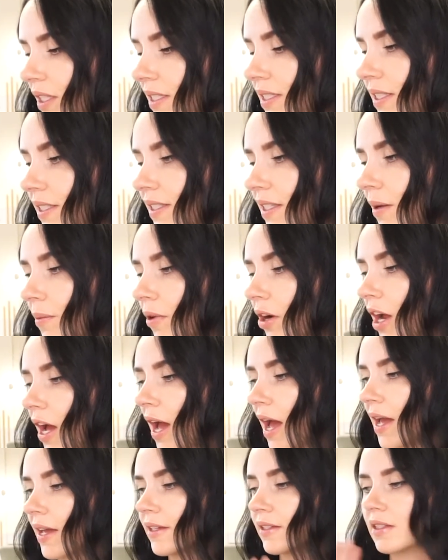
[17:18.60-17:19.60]
to
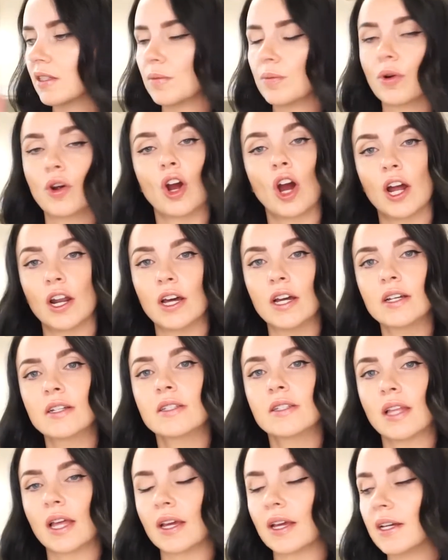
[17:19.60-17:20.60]
summarize the
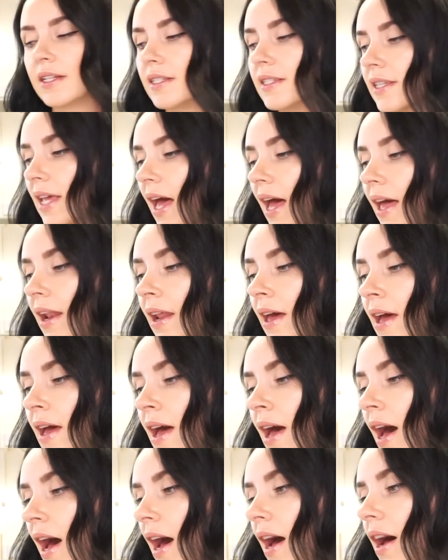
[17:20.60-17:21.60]
products, like I said,
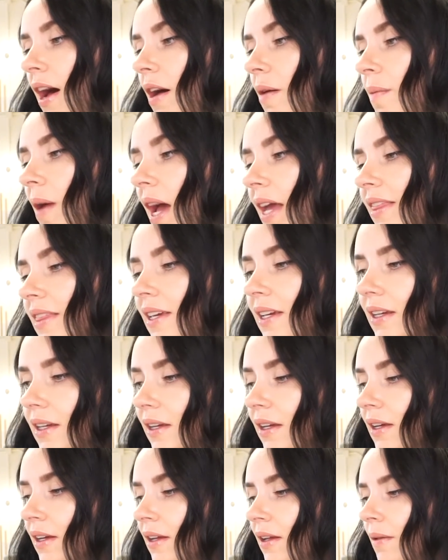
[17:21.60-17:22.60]
I
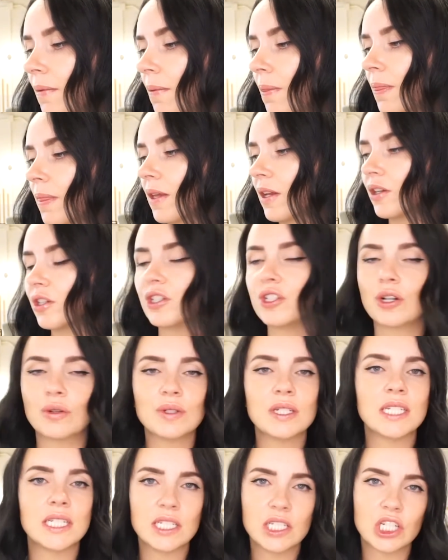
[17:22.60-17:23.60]
think, you know, you
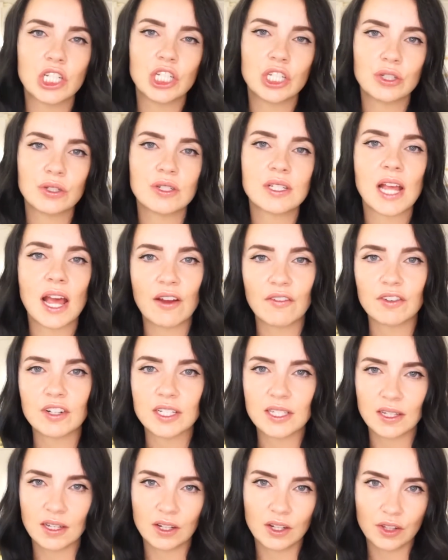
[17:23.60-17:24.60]
don't need to use
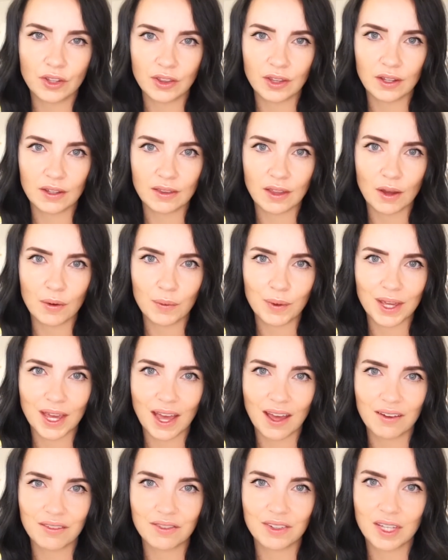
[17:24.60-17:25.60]
every single thing that we
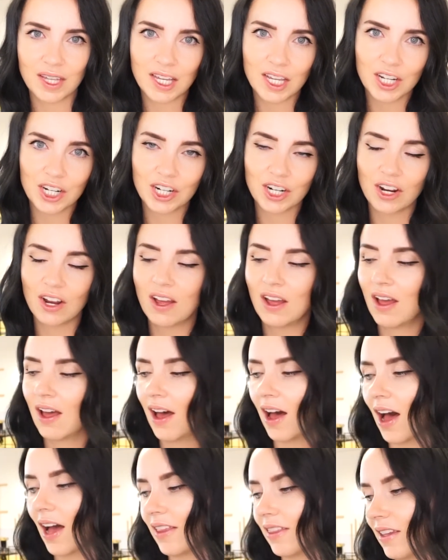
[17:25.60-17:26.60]
have here.
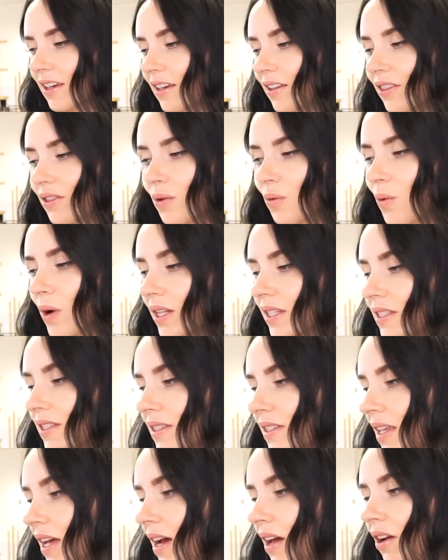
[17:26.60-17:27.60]
I think the
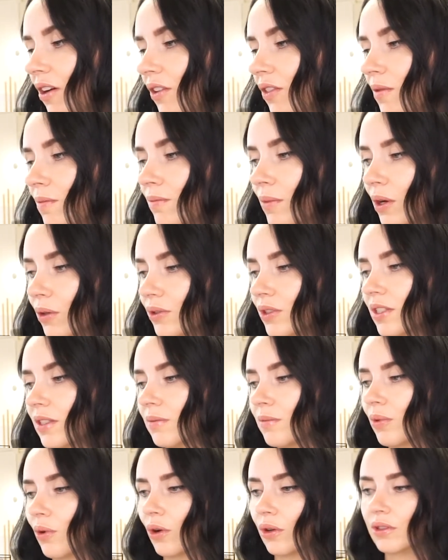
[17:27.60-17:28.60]
ones that are the most
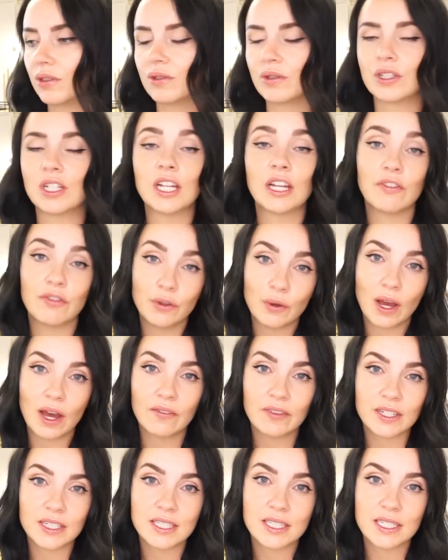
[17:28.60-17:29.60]
important, or if you
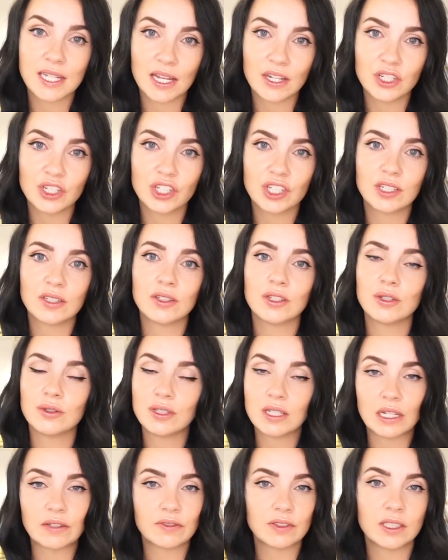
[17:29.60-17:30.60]
have extensions, you
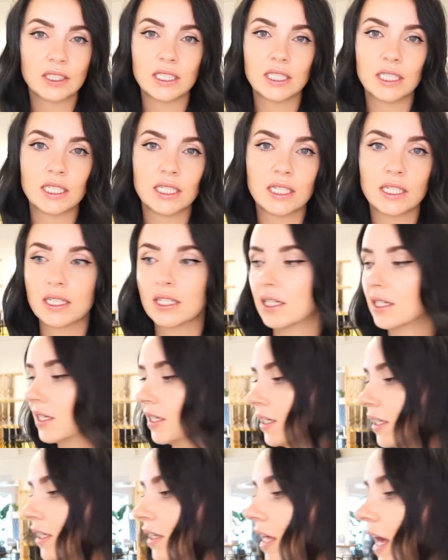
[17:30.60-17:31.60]
definitely need
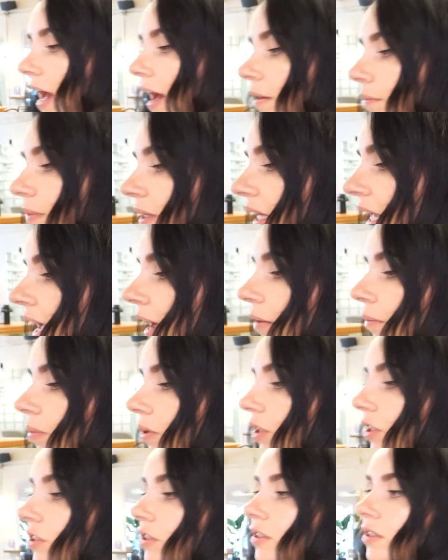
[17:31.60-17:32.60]
the Happy
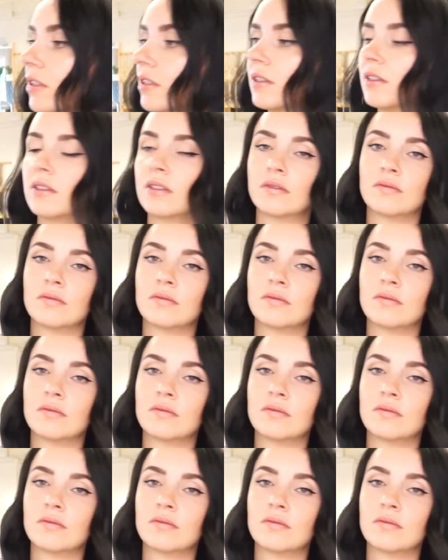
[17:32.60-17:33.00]
Campers